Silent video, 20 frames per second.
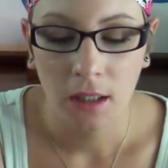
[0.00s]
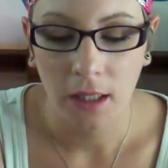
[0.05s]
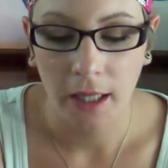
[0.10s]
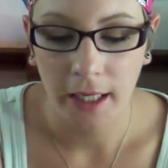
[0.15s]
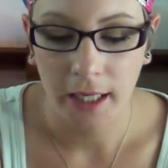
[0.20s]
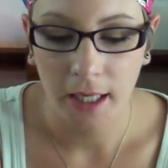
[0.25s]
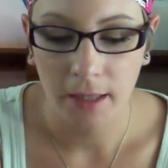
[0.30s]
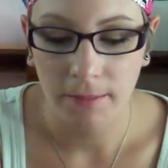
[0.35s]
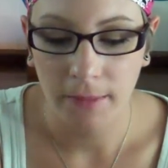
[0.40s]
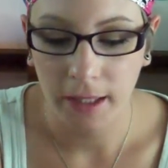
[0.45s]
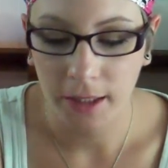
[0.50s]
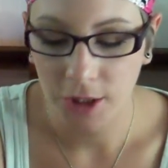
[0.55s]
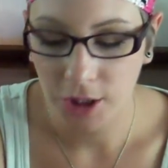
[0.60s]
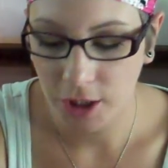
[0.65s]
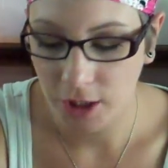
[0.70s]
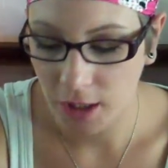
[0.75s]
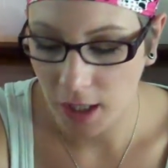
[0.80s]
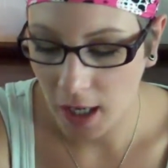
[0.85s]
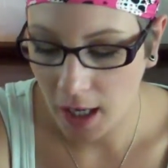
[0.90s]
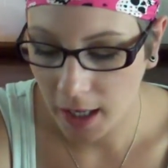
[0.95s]
Like I
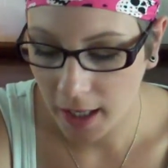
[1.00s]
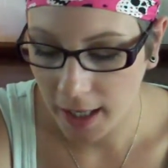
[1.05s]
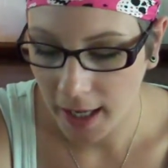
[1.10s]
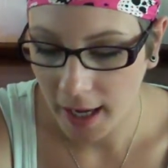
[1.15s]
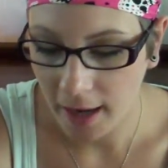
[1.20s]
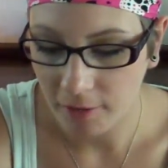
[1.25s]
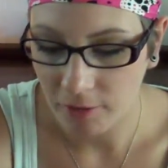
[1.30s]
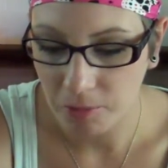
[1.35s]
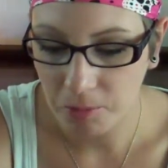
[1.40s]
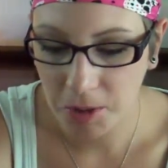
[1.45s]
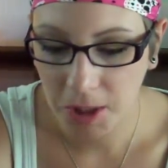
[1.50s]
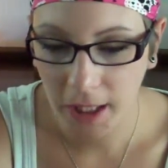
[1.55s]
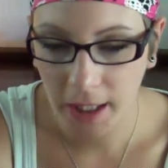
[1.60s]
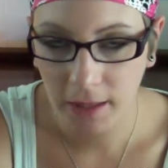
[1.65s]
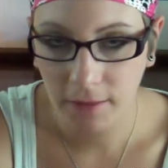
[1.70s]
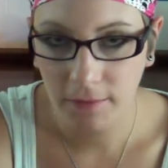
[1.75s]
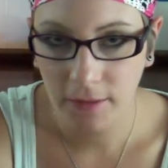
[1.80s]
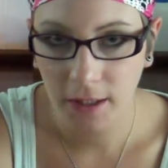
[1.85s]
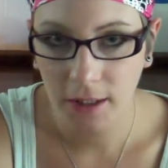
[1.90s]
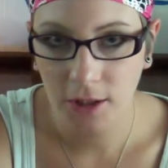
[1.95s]
mentioned, I have
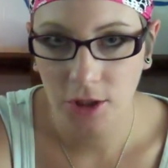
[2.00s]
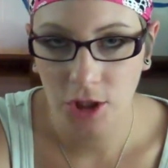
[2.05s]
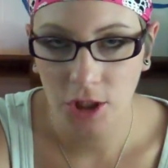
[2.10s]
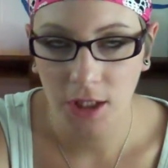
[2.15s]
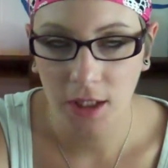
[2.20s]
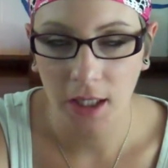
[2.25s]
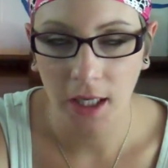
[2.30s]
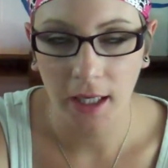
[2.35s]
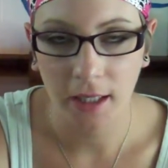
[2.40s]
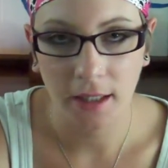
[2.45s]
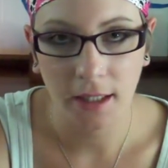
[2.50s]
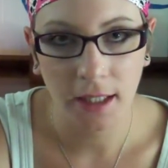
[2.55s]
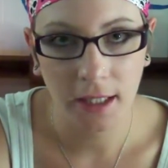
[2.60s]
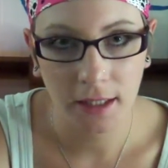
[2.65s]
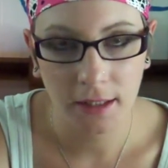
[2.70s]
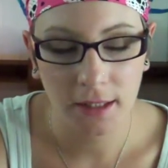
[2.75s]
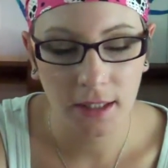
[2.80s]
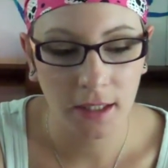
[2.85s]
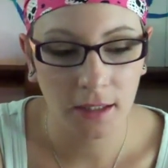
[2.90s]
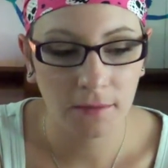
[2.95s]
plain VG and
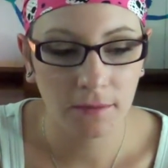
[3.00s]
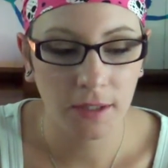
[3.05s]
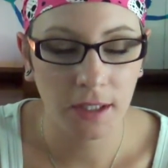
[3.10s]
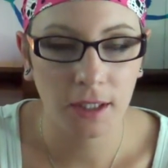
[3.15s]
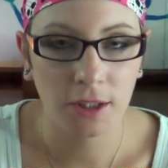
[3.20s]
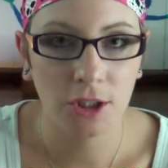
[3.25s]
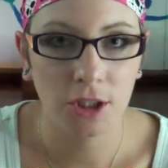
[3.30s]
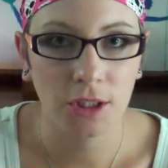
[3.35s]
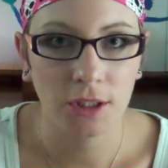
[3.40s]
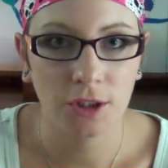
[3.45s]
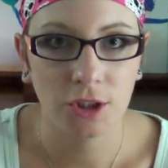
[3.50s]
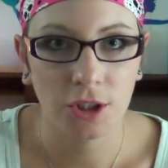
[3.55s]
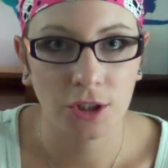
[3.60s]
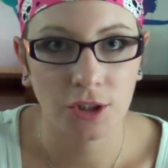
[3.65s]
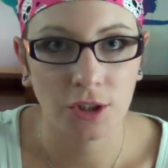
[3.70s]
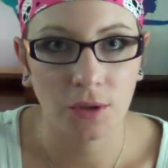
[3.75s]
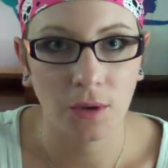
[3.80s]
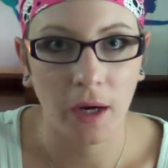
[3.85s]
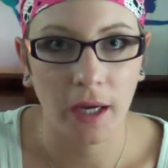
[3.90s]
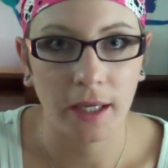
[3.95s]
nicotine VG
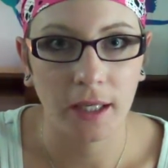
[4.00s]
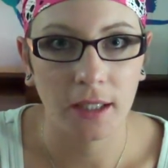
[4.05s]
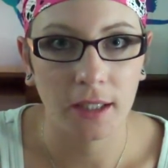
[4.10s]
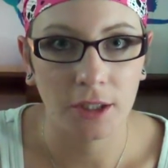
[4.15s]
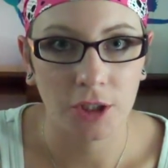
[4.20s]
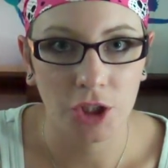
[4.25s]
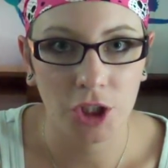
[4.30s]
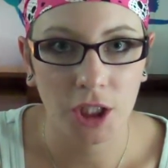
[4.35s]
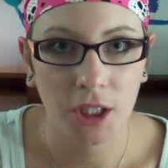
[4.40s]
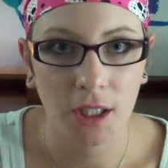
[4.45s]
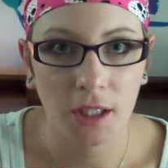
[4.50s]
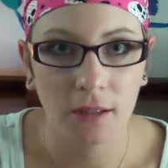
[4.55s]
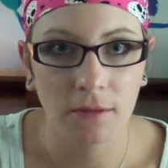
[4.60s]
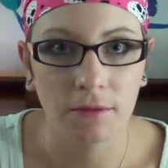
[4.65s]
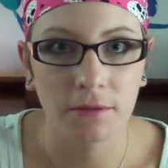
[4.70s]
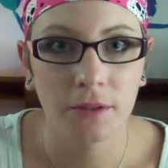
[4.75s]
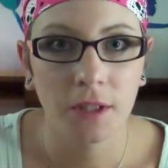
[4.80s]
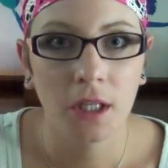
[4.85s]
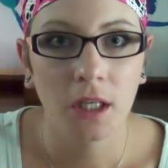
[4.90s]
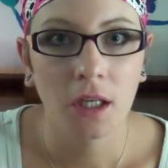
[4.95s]
just so I can
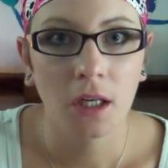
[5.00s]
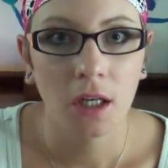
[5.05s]
achieve